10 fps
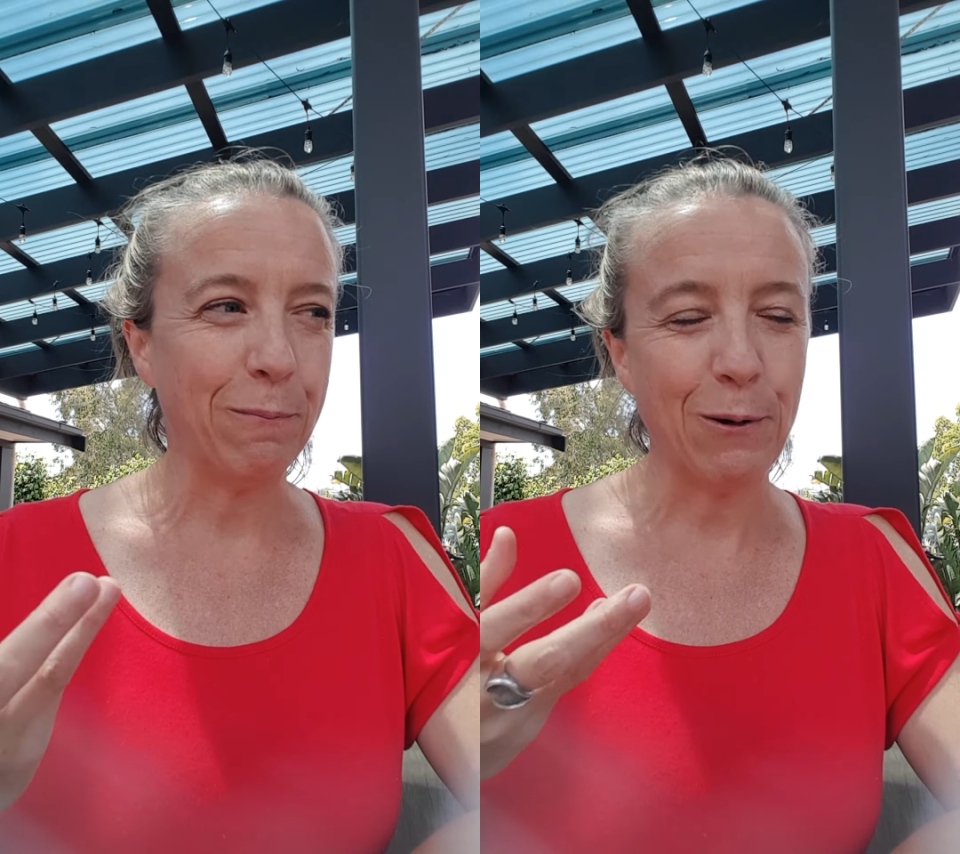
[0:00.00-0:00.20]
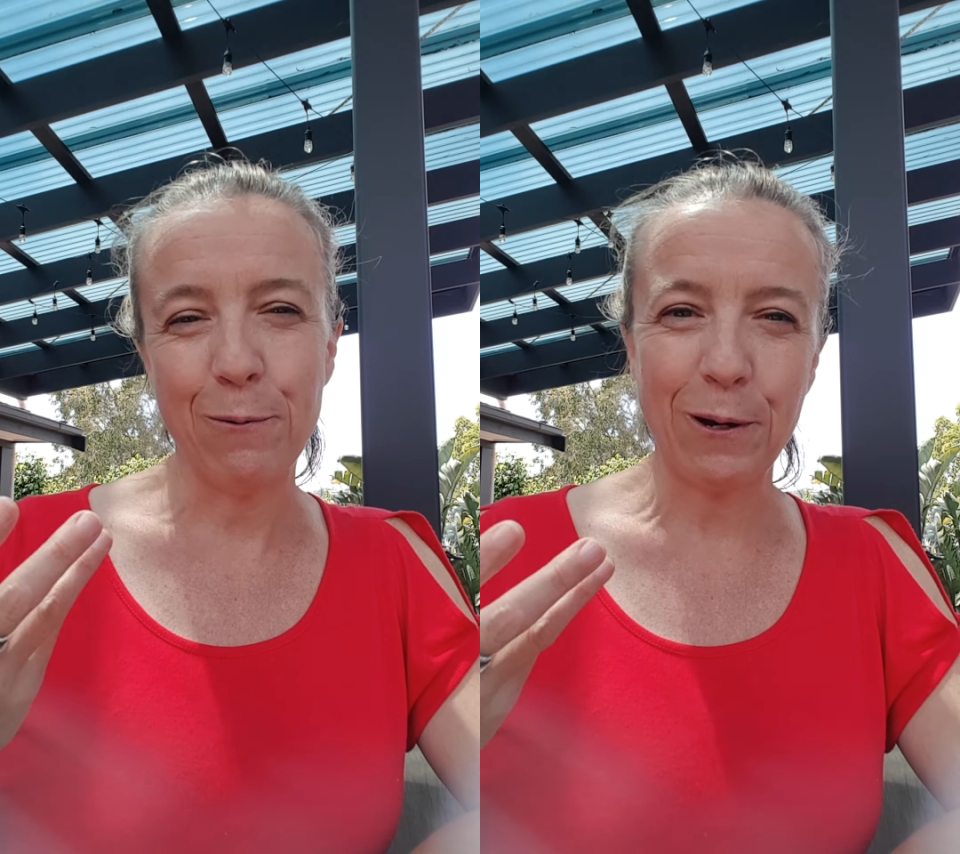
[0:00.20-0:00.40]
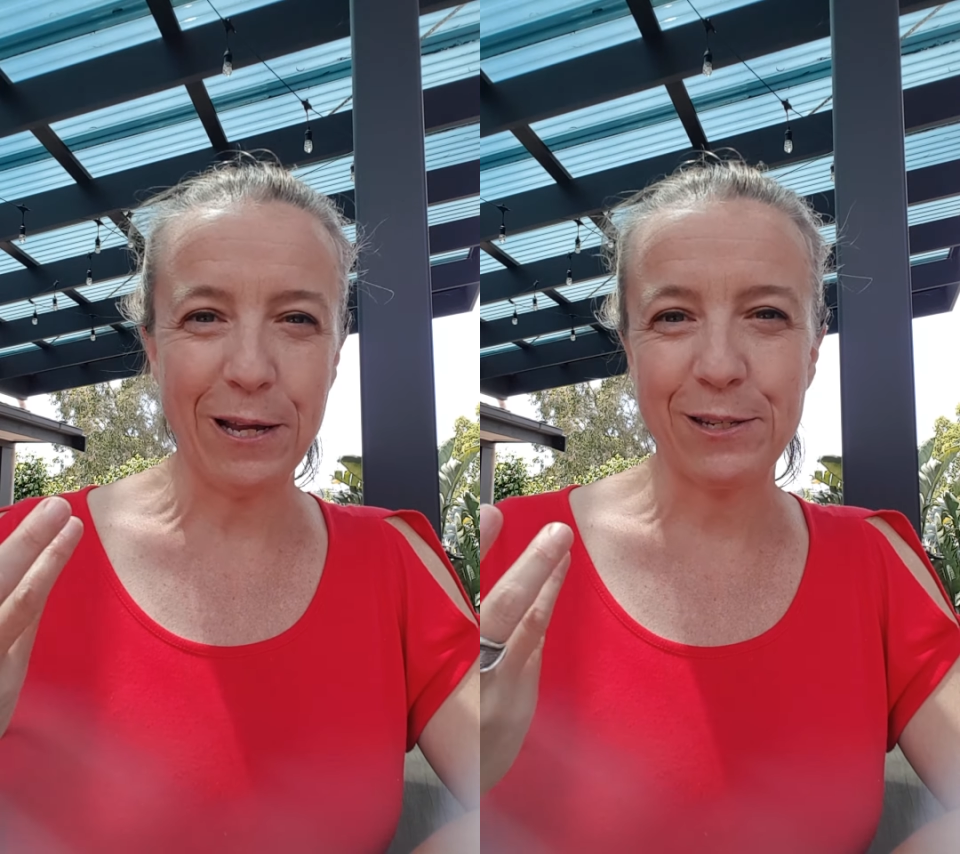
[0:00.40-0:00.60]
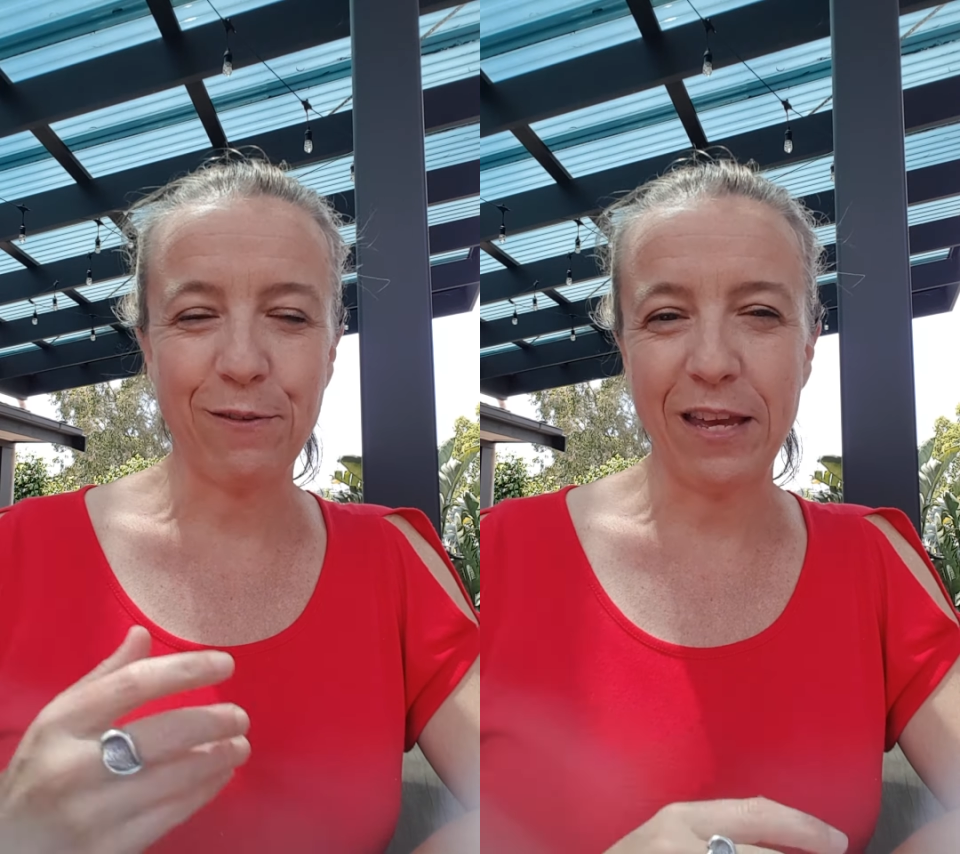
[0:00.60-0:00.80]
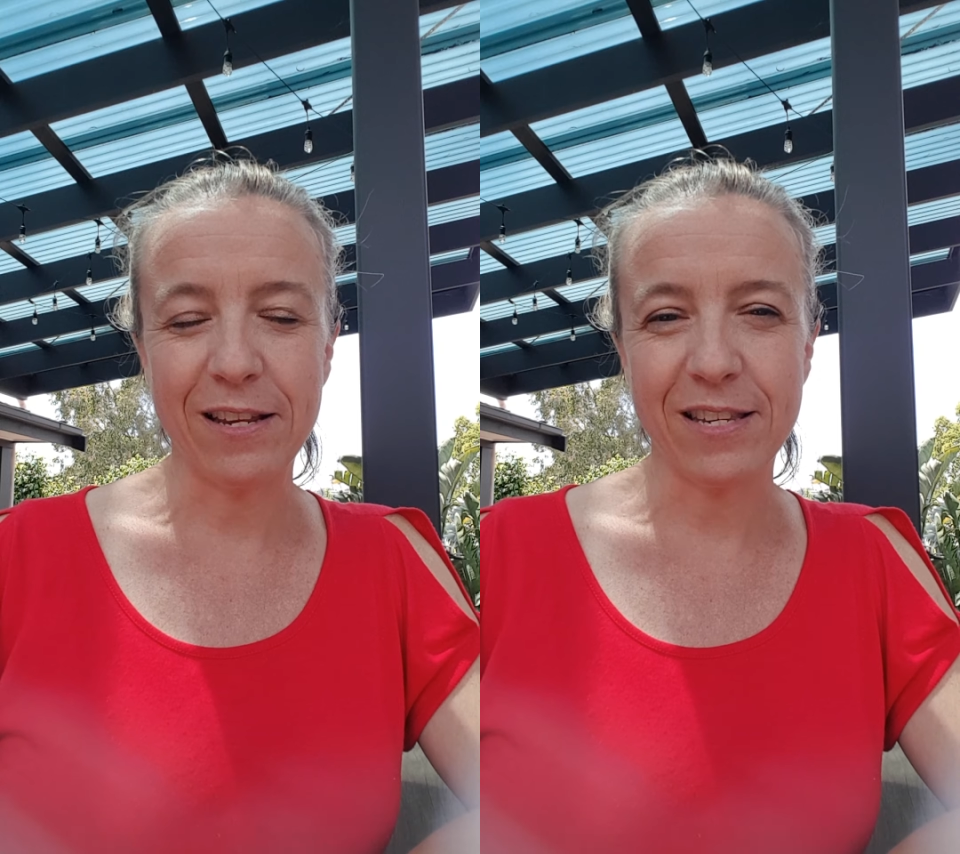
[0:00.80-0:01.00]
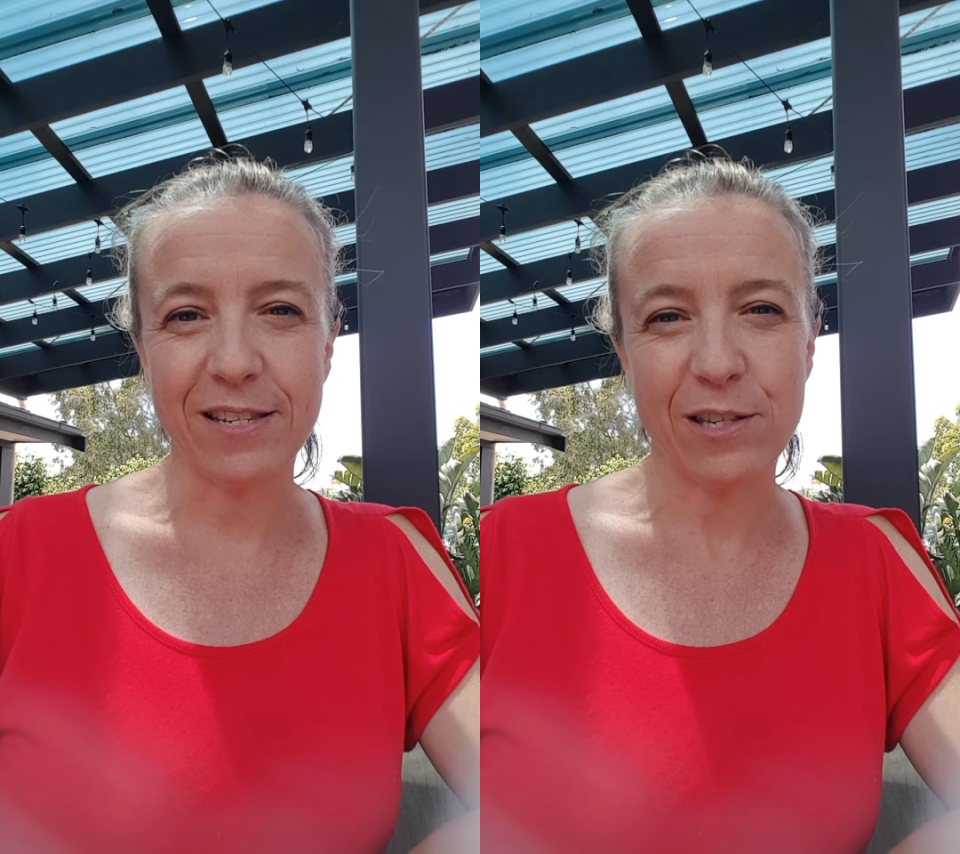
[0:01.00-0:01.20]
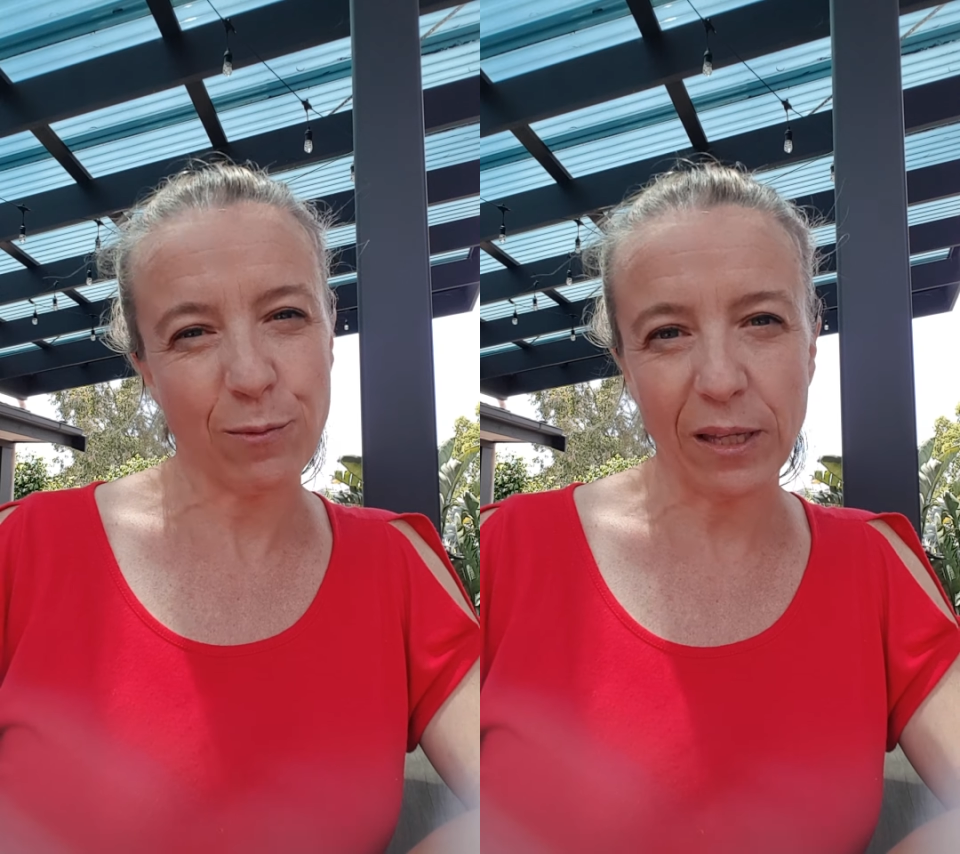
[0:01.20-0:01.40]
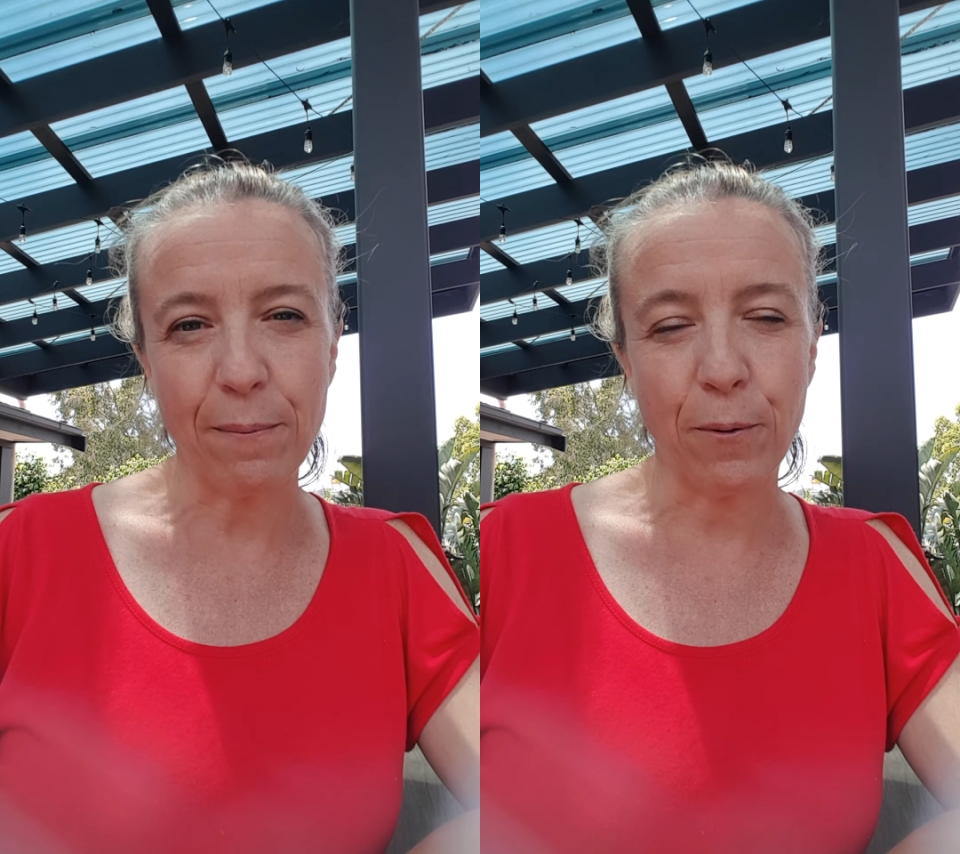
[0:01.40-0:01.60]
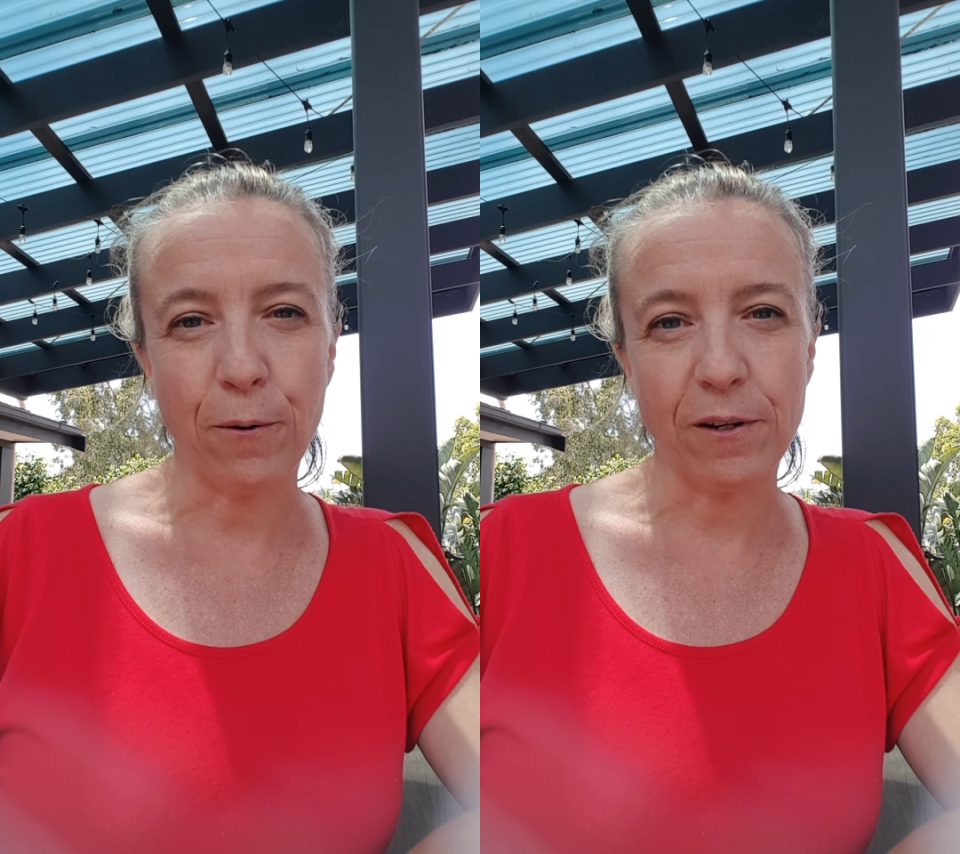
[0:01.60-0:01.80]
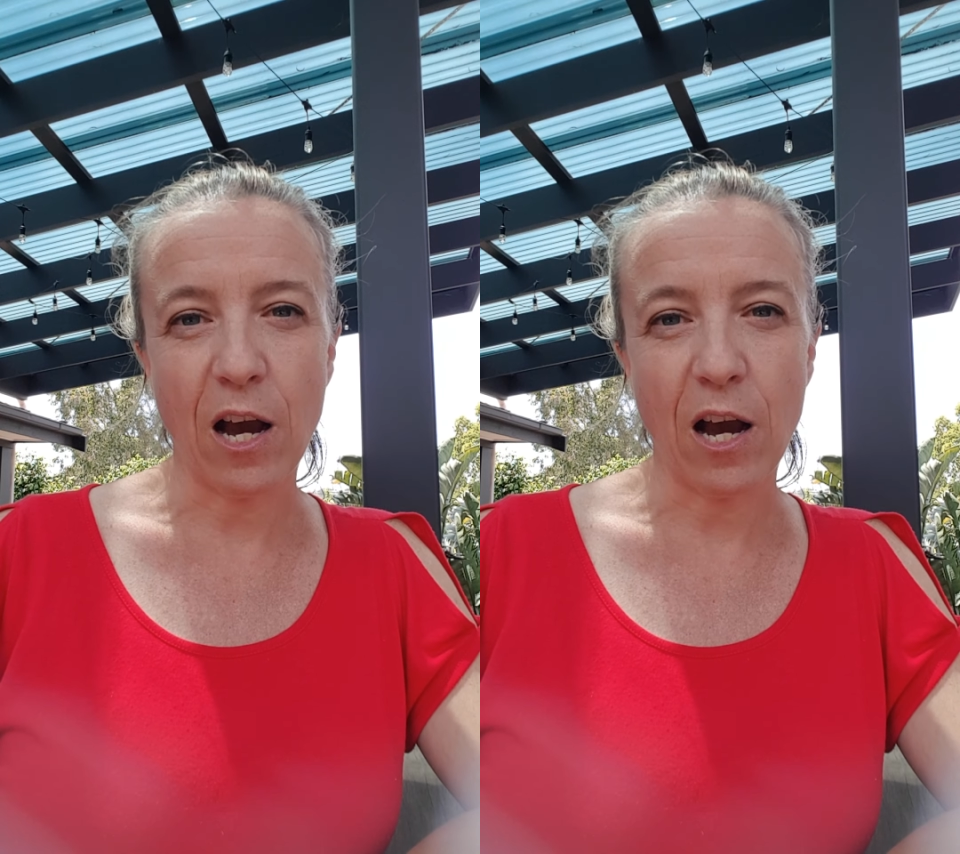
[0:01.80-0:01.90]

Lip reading: all kinds of things. It's really important.